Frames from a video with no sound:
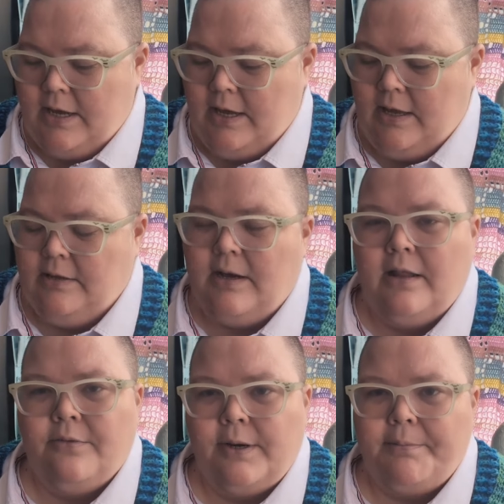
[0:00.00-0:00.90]
a
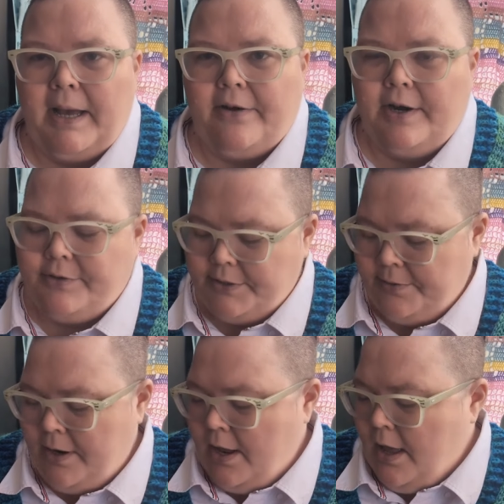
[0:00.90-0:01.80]
colorwork background.
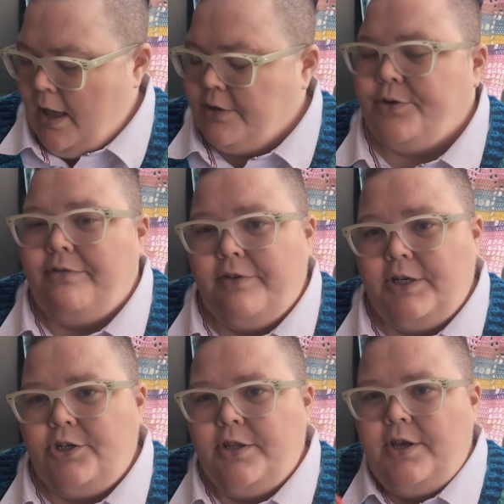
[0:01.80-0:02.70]
So I
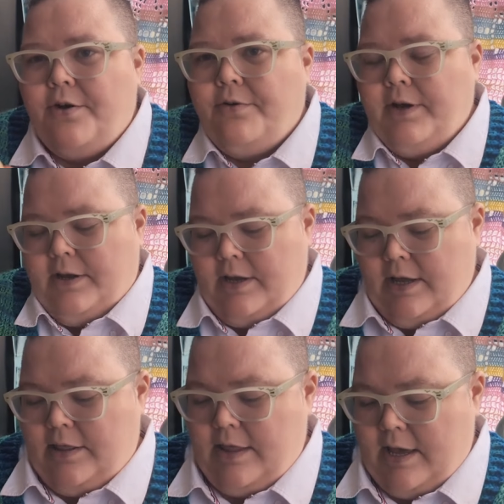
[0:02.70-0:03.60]
finished the yoke,
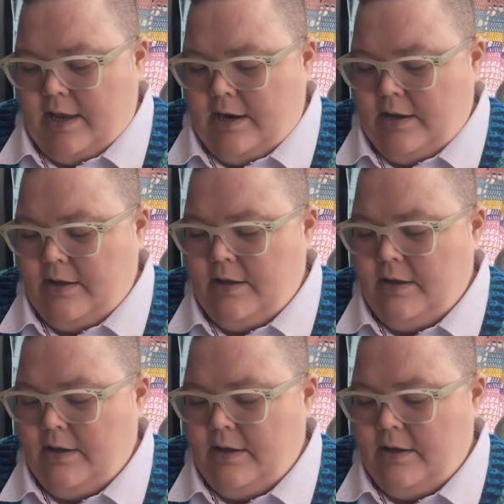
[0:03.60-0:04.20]
and then,